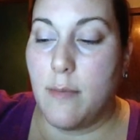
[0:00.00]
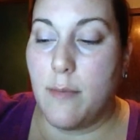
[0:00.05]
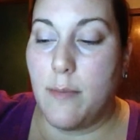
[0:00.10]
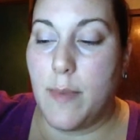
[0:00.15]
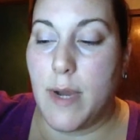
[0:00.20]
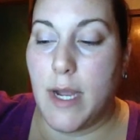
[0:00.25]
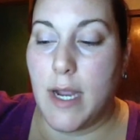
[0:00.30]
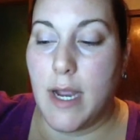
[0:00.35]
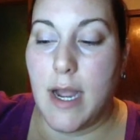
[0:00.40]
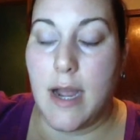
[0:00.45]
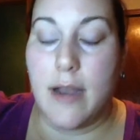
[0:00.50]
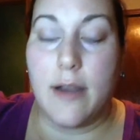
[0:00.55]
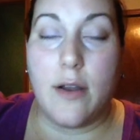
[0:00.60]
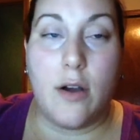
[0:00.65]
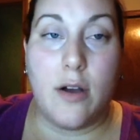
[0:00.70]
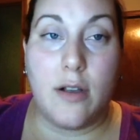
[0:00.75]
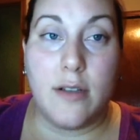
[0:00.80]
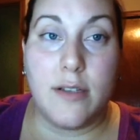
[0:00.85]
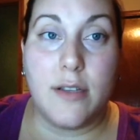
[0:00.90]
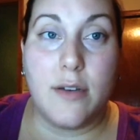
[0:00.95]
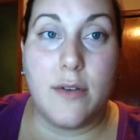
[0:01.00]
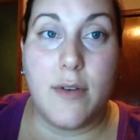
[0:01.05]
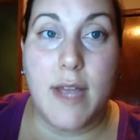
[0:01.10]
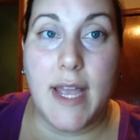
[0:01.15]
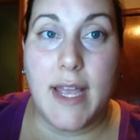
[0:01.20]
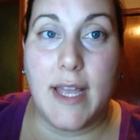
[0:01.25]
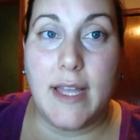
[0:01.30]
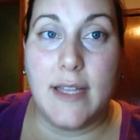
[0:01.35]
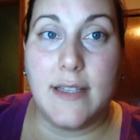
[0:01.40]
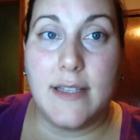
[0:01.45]
but God also
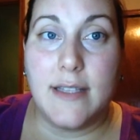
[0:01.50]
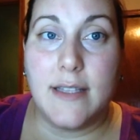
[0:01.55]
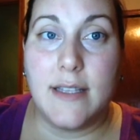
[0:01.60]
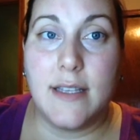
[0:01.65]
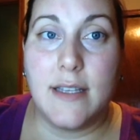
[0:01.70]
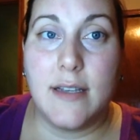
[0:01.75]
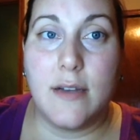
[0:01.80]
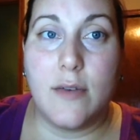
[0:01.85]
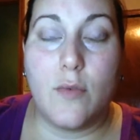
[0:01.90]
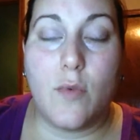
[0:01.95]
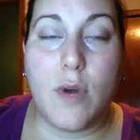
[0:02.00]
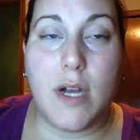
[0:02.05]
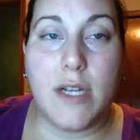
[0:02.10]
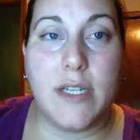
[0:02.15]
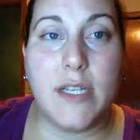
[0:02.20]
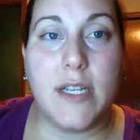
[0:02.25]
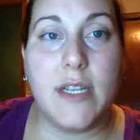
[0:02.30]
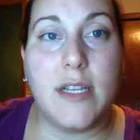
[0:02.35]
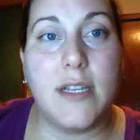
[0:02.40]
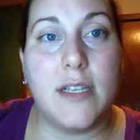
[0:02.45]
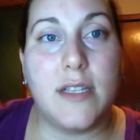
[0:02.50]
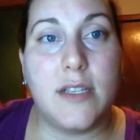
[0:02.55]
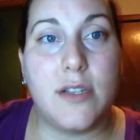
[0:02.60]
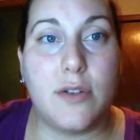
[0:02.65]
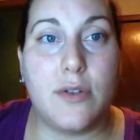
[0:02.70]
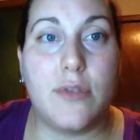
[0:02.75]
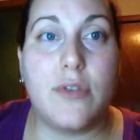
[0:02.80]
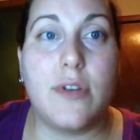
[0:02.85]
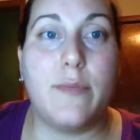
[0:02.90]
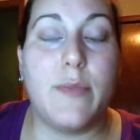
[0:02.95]
hates watching his
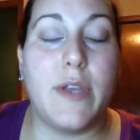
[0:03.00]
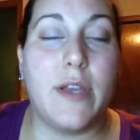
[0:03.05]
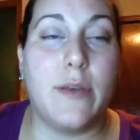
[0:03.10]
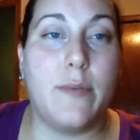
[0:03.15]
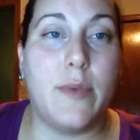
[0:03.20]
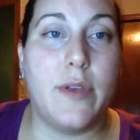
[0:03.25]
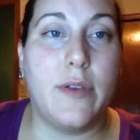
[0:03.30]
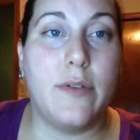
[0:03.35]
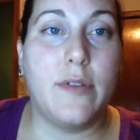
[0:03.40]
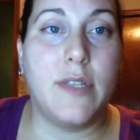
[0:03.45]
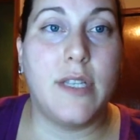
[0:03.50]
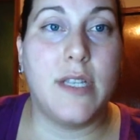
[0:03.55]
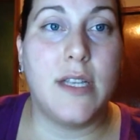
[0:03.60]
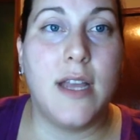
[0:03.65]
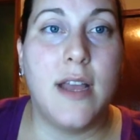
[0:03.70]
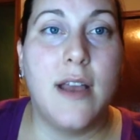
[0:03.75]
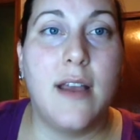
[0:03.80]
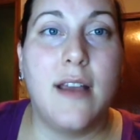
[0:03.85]
children be abused.